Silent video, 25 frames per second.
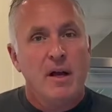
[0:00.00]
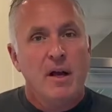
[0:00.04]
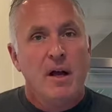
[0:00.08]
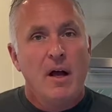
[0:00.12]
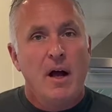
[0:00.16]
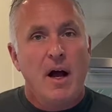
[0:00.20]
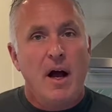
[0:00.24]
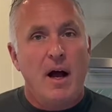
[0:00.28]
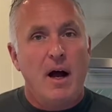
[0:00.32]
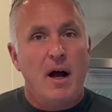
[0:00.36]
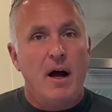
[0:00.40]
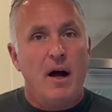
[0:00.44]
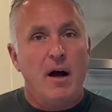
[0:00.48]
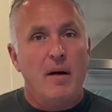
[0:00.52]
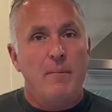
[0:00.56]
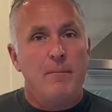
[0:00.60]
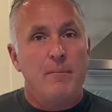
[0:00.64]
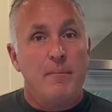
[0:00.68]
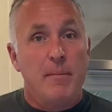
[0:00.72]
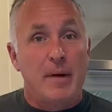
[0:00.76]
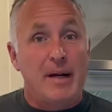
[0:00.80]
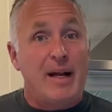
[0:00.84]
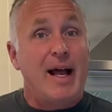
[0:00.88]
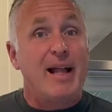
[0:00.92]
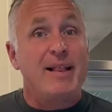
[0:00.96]

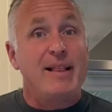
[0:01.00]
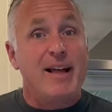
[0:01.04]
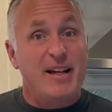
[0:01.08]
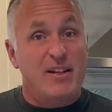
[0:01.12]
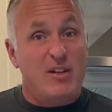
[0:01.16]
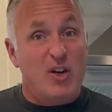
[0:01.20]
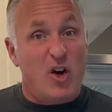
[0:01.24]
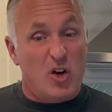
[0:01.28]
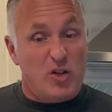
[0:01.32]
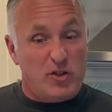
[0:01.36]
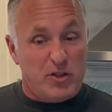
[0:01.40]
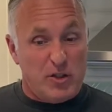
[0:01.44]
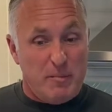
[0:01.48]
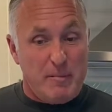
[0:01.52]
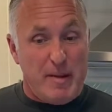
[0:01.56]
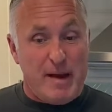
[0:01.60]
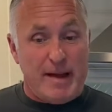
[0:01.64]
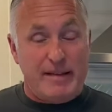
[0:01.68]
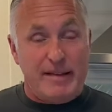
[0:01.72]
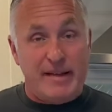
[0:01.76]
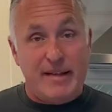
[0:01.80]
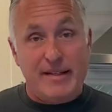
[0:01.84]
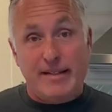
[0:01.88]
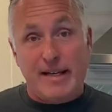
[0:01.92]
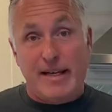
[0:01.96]
But I like to also make
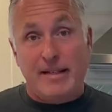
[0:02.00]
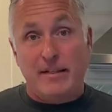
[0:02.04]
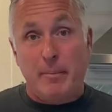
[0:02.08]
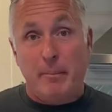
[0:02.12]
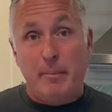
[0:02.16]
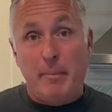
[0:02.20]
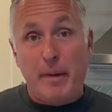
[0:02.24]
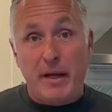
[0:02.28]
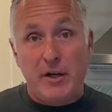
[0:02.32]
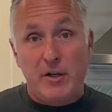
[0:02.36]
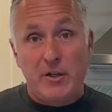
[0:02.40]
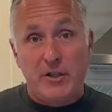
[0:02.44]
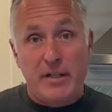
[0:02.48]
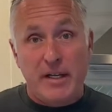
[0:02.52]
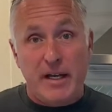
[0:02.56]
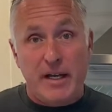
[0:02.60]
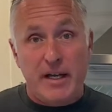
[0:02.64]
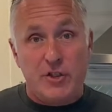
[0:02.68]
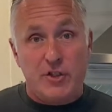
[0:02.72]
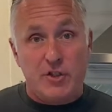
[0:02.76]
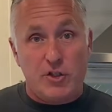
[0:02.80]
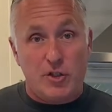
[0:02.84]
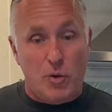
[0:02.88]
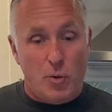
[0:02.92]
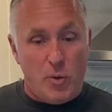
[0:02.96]
these as a bigger
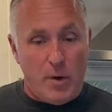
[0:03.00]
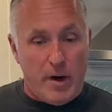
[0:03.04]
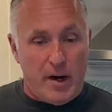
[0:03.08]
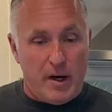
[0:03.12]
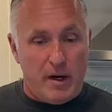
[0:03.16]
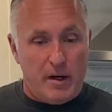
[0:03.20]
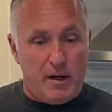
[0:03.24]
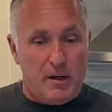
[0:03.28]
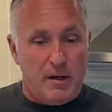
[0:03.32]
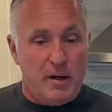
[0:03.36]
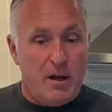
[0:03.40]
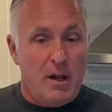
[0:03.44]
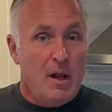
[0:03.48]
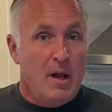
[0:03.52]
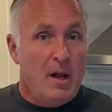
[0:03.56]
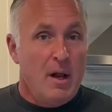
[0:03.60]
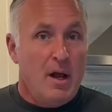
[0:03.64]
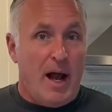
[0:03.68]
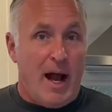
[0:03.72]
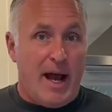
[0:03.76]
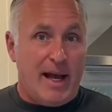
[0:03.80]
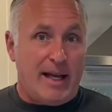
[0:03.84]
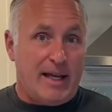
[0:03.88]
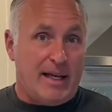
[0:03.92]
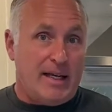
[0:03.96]
dish to where
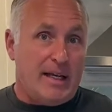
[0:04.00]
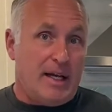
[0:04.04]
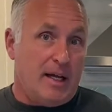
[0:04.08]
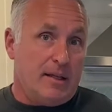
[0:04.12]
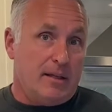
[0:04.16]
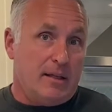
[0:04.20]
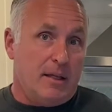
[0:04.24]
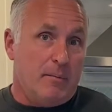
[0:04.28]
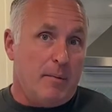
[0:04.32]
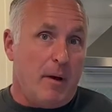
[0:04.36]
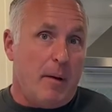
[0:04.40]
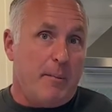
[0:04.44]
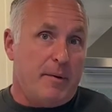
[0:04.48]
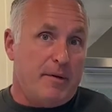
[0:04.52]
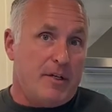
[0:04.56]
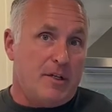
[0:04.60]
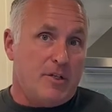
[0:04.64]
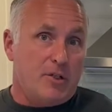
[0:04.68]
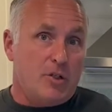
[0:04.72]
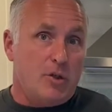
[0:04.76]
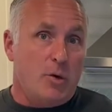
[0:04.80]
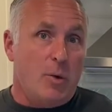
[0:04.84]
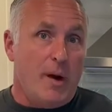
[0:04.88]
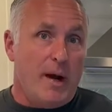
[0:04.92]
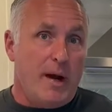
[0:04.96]
I can cut them up into
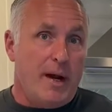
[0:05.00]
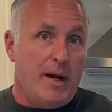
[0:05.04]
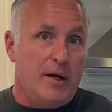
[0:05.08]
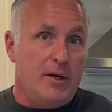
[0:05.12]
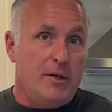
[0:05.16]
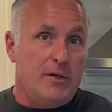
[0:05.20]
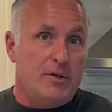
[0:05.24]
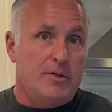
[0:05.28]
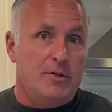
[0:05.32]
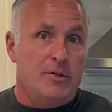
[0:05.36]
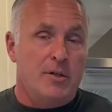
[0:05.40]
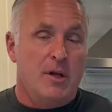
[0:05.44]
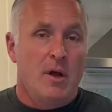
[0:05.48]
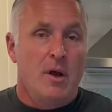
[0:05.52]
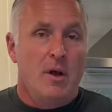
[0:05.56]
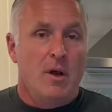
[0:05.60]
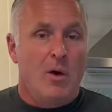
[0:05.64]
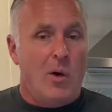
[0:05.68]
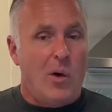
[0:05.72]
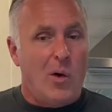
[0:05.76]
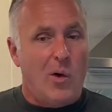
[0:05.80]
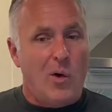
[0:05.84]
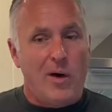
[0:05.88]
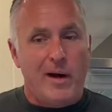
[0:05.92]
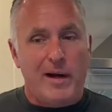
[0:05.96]
squares
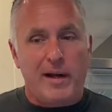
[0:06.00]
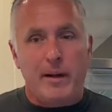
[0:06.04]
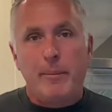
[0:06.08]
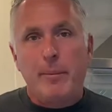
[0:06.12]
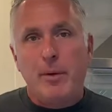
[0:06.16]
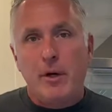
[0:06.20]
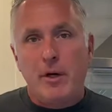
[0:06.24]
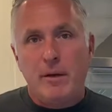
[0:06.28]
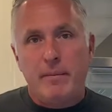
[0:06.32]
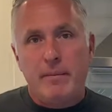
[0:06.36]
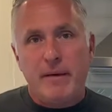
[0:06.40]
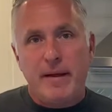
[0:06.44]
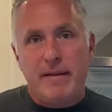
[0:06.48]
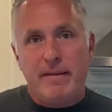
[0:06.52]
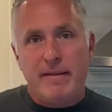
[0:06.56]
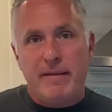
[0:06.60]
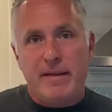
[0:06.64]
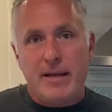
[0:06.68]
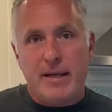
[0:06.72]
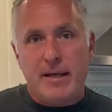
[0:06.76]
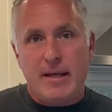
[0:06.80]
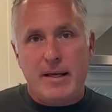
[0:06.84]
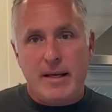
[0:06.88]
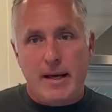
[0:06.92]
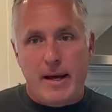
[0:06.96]
or I can put them in
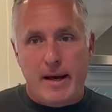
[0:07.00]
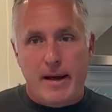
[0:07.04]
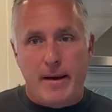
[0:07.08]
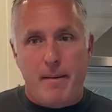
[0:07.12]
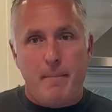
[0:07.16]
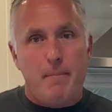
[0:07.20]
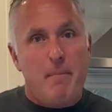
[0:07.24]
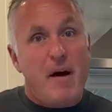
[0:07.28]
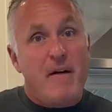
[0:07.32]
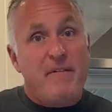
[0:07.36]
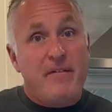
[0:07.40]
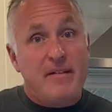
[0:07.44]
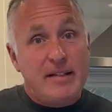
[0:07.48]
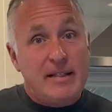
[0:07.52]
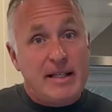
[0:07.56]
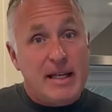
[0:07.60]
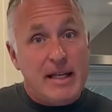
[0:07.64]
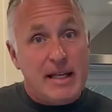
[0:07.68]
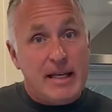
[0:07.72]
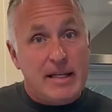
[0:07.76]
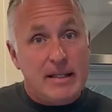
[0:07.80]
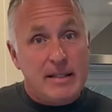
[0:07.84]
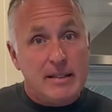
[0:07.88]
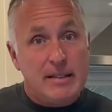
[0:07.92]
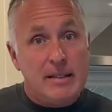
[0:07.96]
the muffin
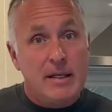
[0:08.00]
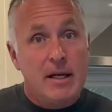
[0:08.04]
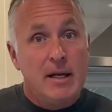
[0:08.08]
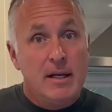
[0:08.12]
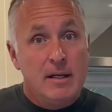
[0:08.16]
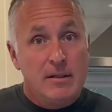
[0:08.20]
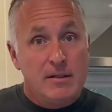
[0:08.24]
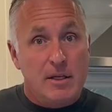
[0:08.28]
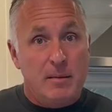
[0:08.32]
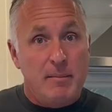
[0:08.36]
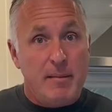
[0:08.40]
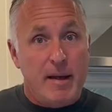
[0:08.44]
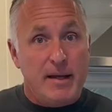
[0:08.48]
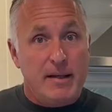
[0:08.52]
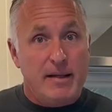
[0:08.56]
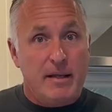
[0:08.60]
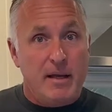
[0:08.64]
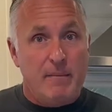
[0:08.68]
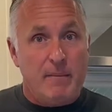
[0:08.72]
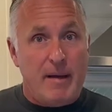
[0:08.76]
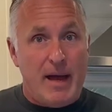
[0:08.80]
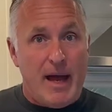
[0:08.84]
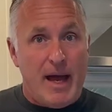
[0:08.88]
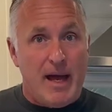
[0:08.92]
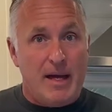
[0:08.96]
tins to make them
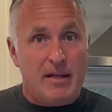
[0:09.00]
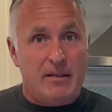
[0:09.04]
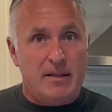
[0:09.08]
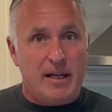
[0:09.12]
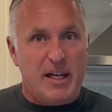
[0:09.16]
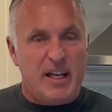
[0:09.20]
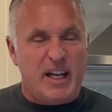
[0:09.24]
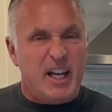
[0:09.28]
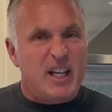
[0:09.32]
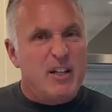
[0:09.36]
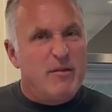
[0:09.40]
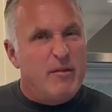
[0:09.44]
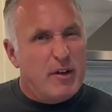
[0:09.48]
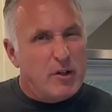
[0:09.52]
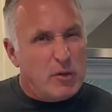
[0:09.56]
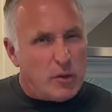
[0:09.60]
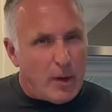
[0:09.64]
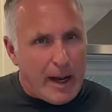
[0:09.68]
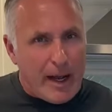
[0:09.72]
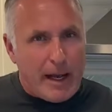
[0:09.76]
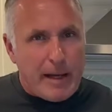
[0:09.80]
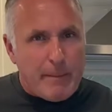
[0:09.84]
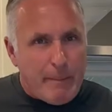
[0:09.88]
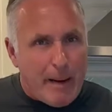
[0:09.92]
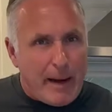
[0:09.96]
as like individual
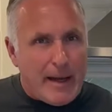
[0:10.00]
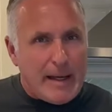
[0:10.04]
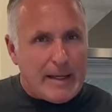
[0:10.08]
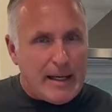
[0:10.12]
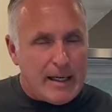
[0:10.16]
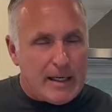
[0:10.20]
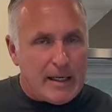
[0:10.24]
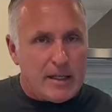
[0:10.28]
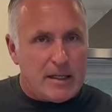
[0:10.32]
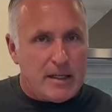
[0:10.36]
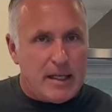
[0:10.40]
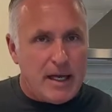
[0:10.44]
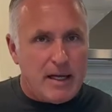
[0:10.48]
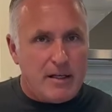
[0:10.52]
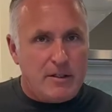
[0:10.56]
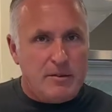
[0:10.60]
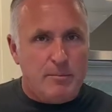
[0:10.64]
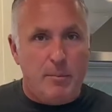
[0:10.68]
egg bite kind of things.